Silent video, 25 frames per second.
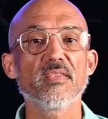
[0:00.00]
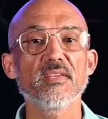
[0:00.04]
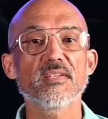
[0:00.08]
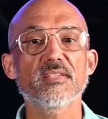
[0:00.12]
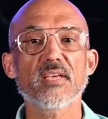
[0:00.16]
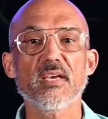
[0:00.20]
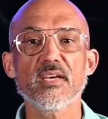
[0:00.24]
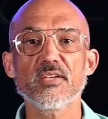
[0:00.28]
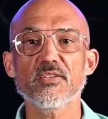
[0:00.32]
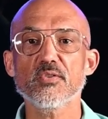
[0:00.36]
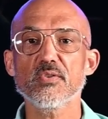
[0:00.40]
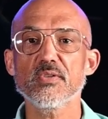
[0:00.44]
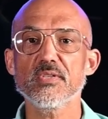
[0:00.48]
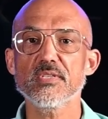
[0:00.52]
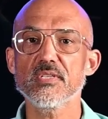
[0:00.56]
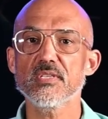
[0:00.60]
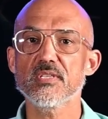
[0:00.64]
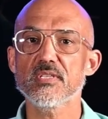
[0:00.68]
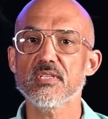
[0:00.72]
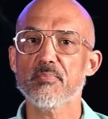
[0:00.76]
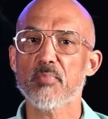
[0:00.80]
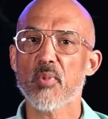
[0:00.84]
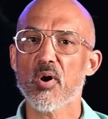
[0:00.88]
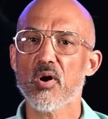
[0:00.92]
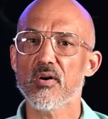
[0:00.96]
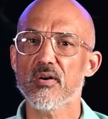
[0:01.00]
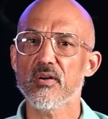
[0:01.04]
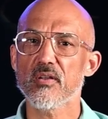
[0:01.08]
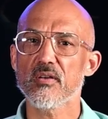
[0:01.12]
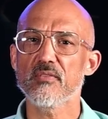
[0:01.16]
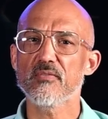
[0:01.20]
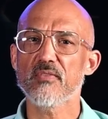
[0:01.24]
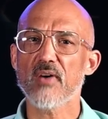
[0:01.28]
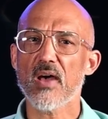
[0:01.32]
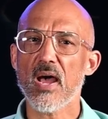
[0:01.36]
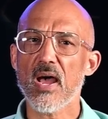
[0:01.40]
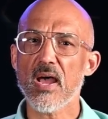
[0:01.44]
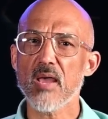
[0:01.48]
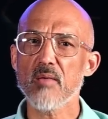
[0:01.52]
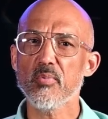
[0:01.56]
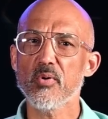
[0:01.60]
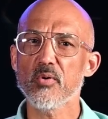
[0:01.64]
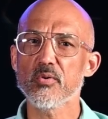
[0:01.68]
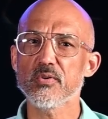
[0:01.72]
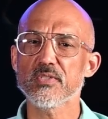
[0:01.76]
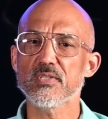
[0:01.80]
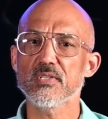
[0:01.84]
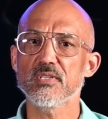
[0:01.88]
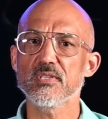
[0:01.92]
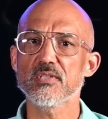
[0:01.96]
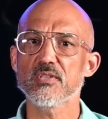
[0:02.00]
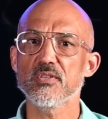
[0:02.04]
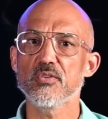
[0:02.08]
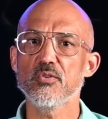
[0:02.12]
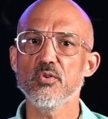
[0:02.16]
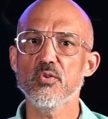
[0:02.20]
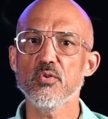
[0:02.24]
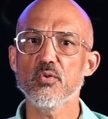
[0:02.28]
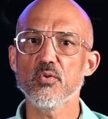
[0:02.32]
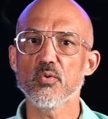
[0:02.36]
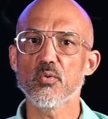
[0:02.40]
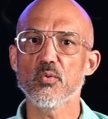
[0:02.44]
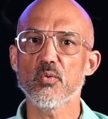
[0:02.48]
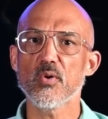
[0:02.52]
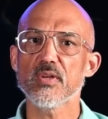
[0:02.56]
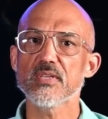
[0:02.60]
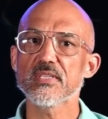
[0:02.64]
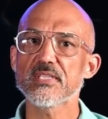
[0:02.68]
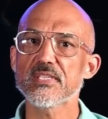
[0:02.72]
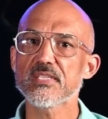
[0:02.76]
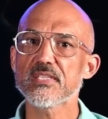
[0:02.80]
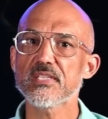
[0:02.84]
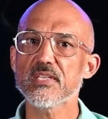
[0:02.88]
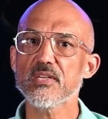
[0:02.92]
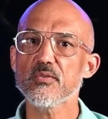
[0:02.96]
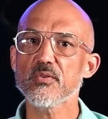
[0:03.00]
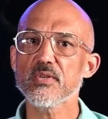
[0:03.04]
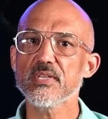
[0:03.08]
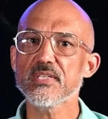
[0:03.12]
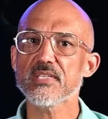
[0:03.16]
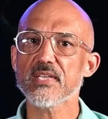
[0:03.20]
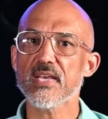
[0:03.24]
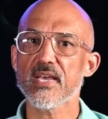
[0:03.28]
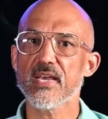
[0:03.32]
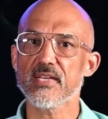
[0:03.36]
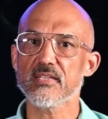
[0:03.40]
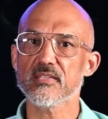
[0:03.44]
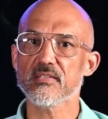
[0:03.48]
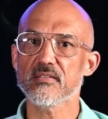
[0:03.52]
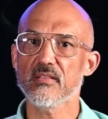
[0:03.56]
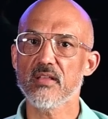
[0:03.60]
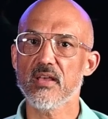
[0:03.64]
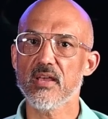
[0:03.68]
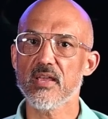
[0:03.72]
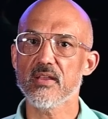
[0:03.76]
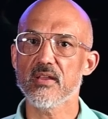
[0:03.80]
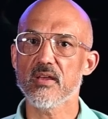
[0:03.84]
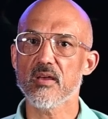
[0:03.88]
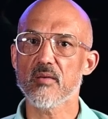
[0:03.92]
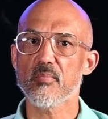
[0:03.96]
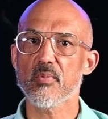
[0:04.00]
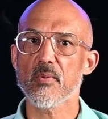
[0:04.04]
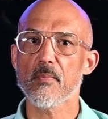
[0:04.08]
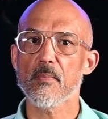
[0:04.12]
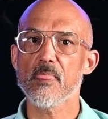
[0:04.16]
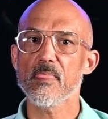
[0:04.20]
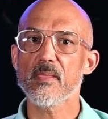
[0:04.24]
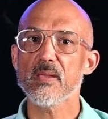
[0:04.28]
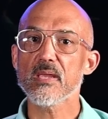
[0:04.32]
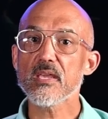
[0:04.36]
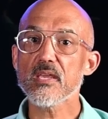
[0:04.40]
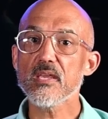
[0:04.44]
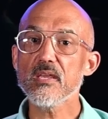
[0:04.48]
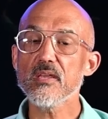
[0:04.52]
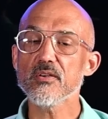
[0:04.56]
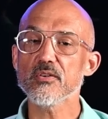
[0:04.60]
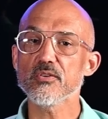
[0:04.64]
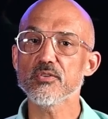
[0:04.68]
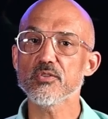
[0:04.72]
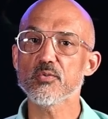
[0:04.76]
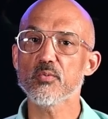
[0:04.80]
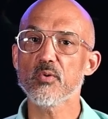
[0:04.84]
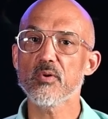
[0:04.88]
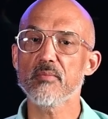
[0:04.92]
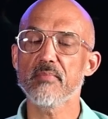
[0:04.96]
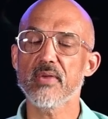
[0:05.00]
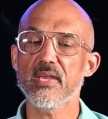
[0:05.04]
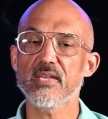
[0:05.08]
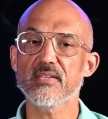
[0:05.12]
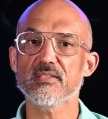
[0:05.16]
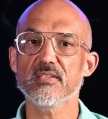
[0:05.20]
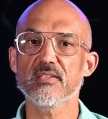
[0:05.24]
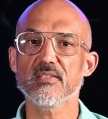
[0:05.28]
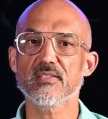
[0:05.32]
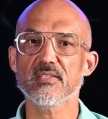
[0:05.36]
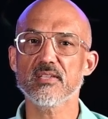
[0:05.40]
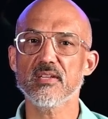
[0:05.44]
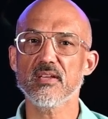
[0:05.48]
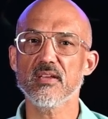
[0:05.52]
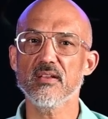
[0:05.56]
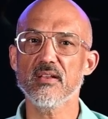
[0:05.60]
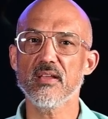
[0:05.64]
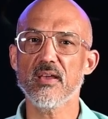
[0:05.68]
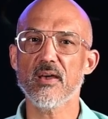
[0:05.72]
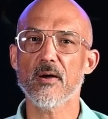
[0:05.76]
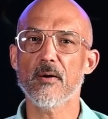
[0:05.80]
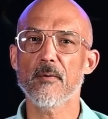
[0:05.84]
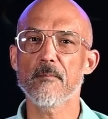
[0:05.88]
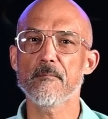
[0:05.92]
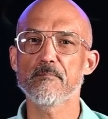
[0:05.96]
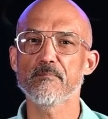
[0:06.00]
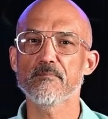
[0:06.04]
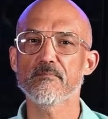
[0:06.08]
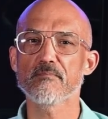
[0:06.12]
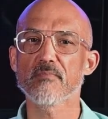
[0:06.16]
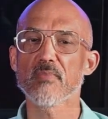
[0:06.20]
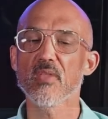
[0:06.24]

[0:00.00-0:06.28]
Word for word: The TETRAS is part of EIBOS's new Series X lineup. Here's what makes it stand out.